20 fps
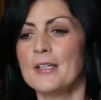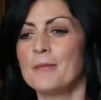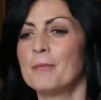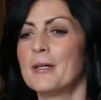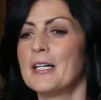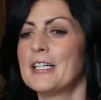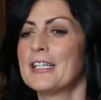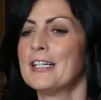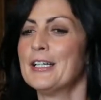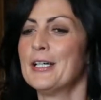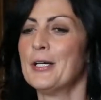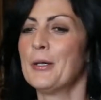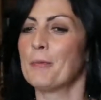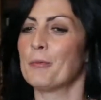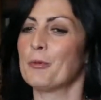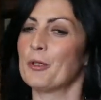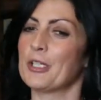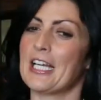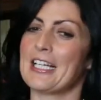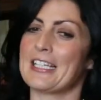But
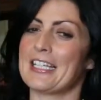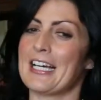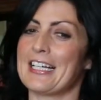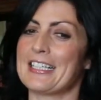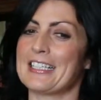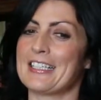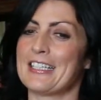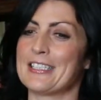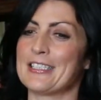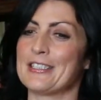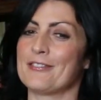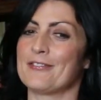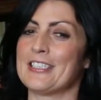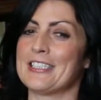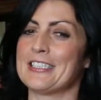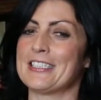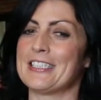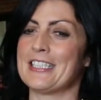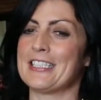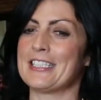bringing that kind of
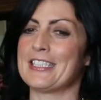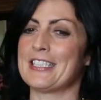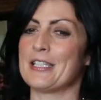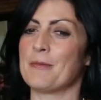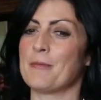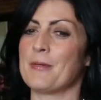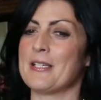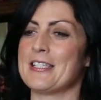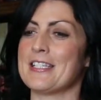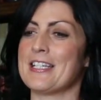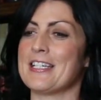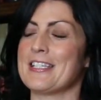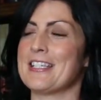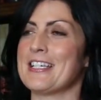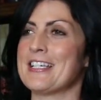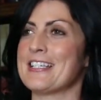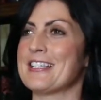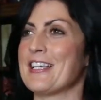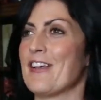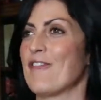into the business,
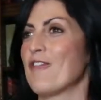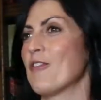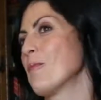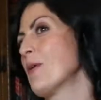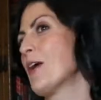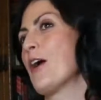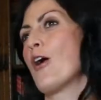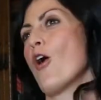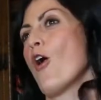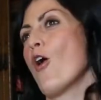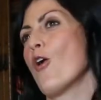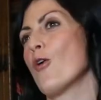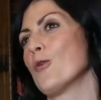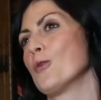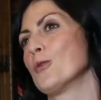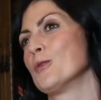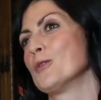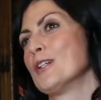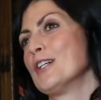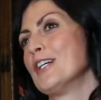it's given me a
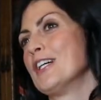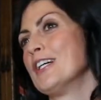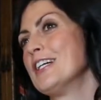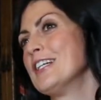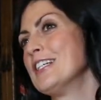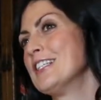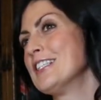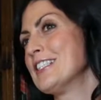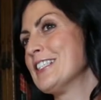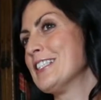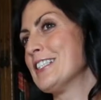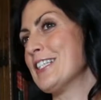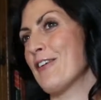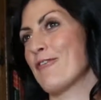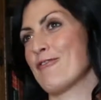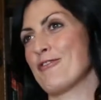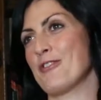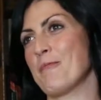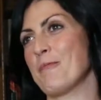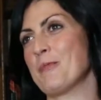whole
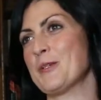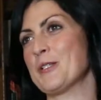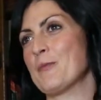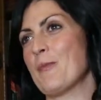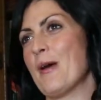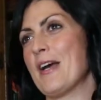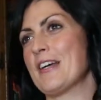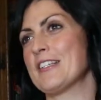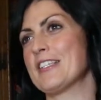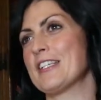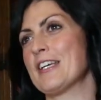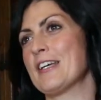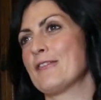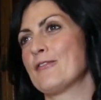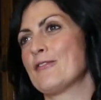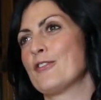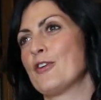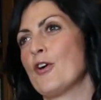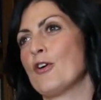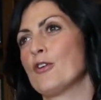different
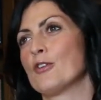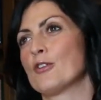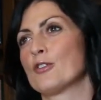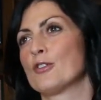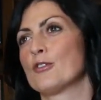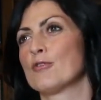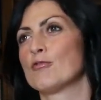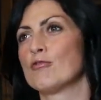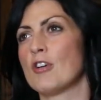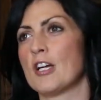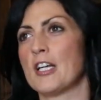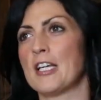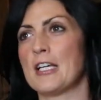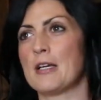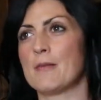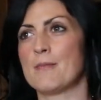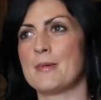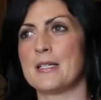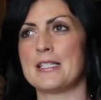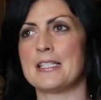perspective on running
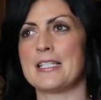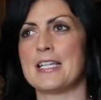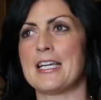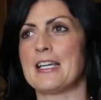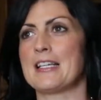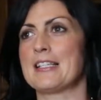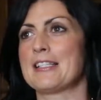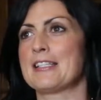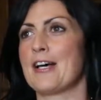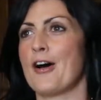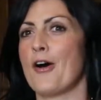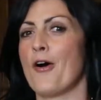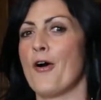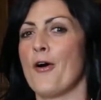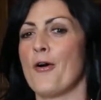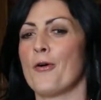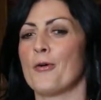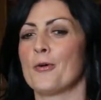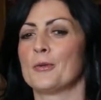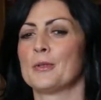a business, a
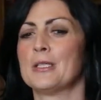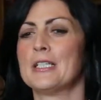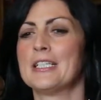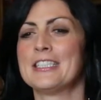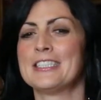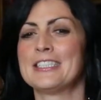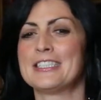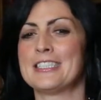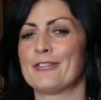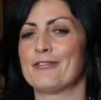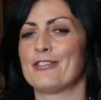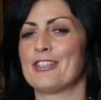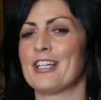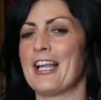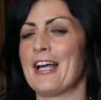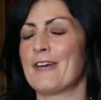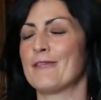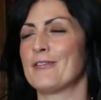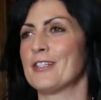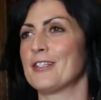whole different
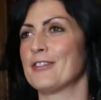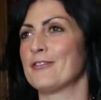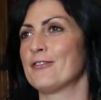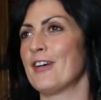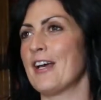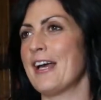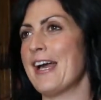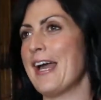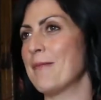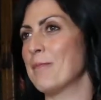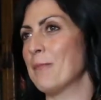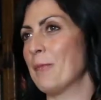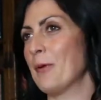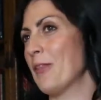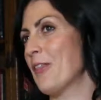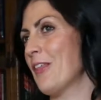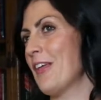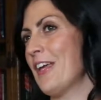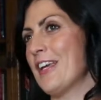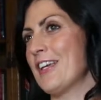level of
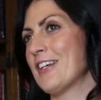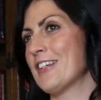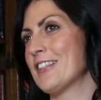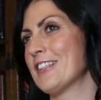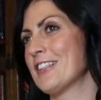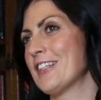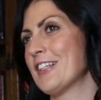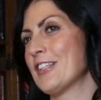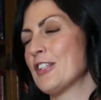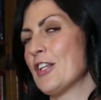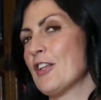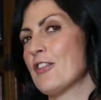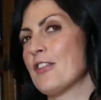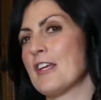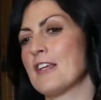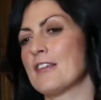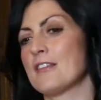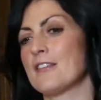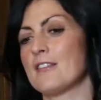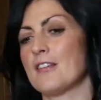empathy and the
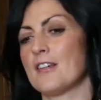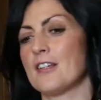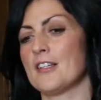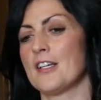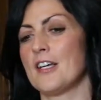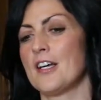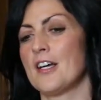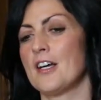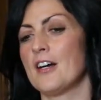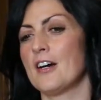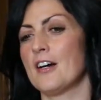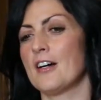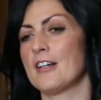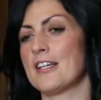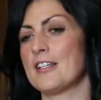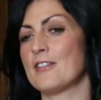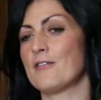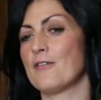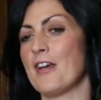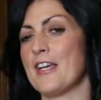things that I
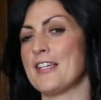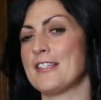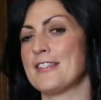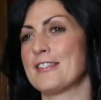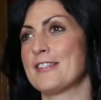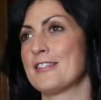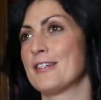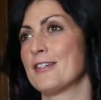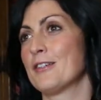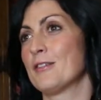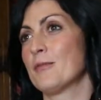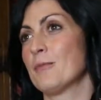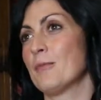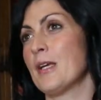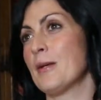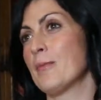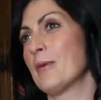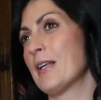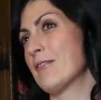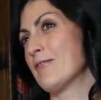guess face
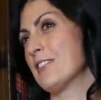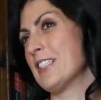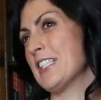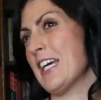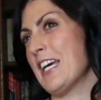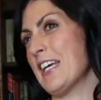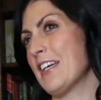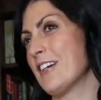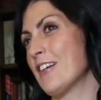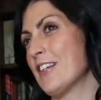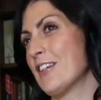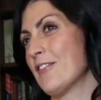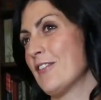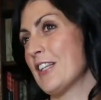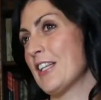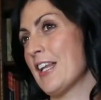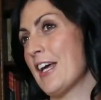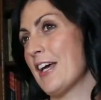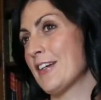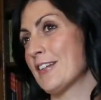people every day, kind of
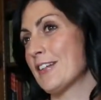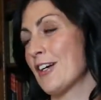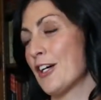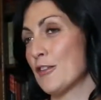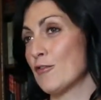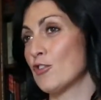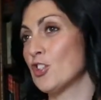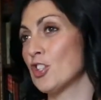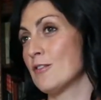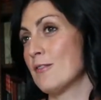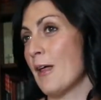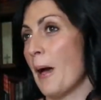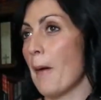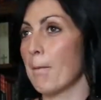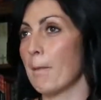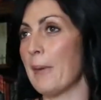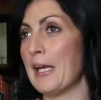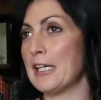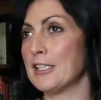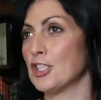in their kind of
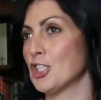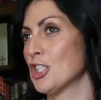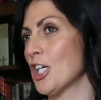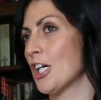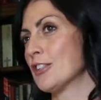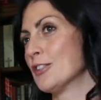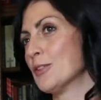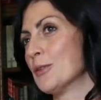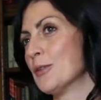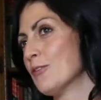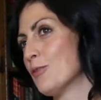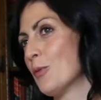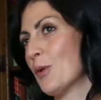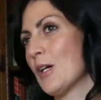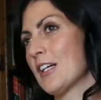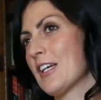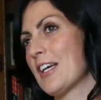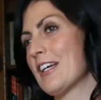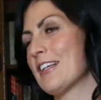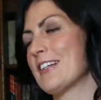that big juggle of
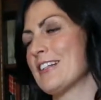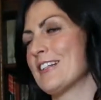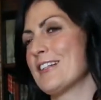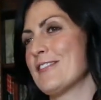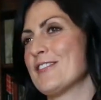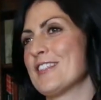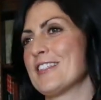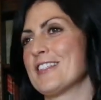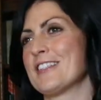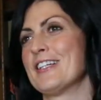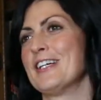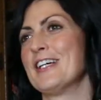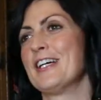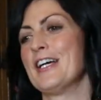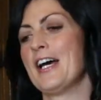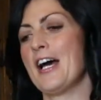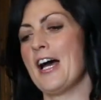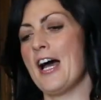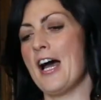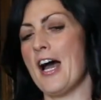working lives and
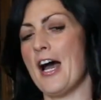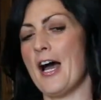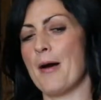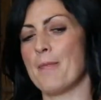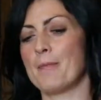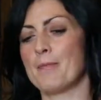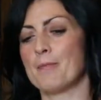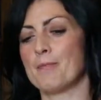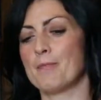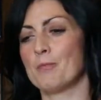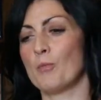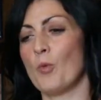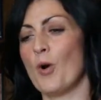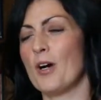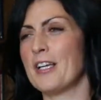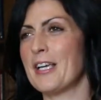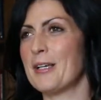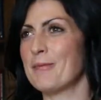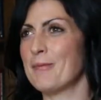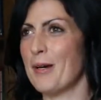
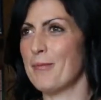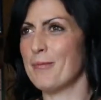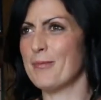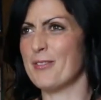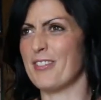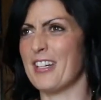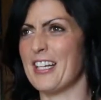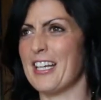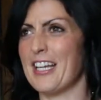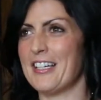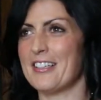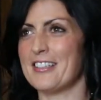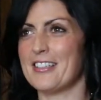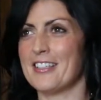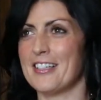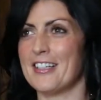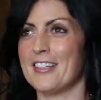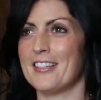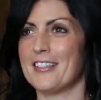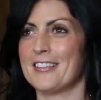working mums really. And
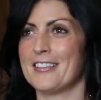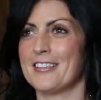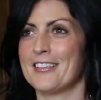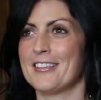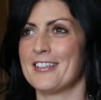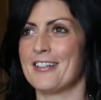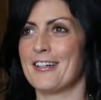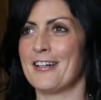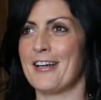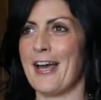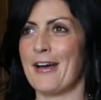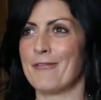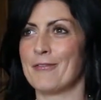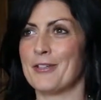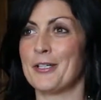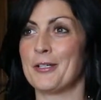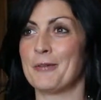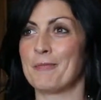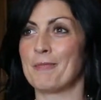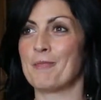I have
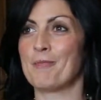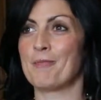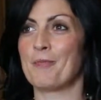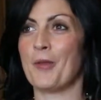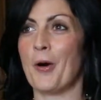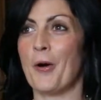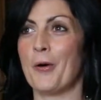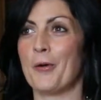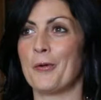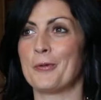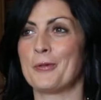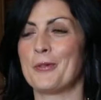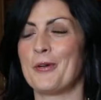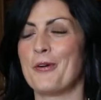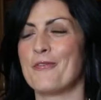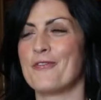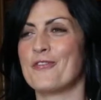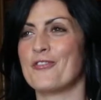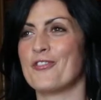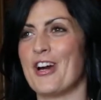a whole
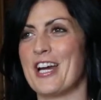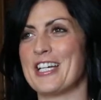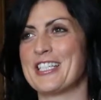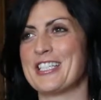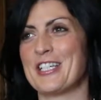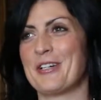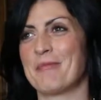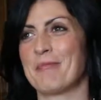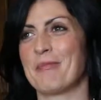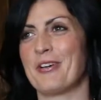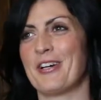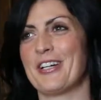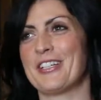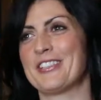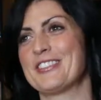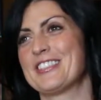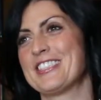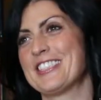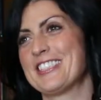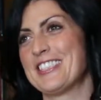fresh
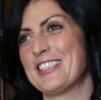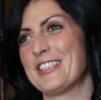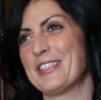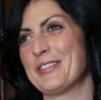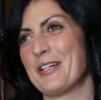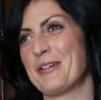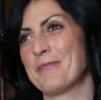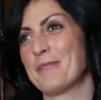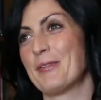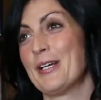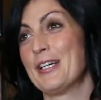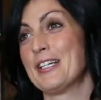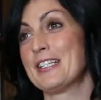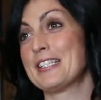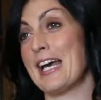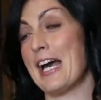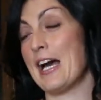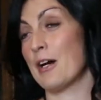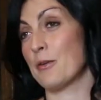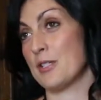approach to
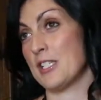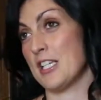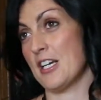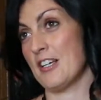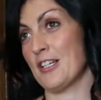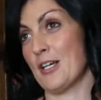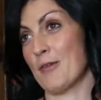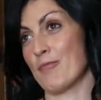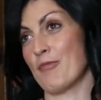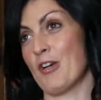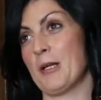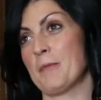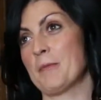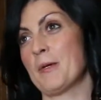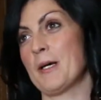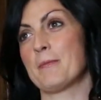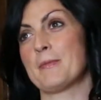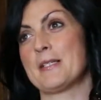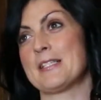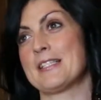how certainly I'm running
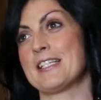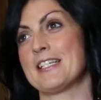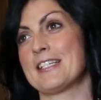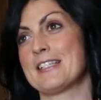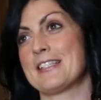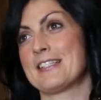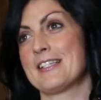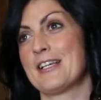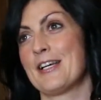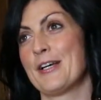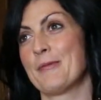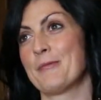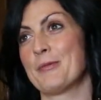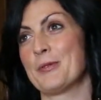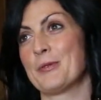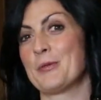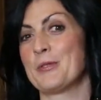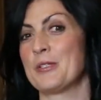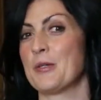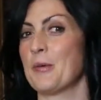my business,
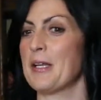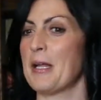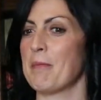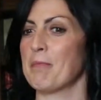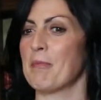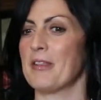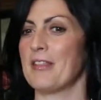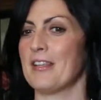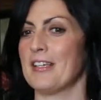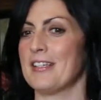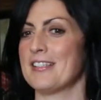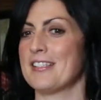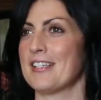but also an empathy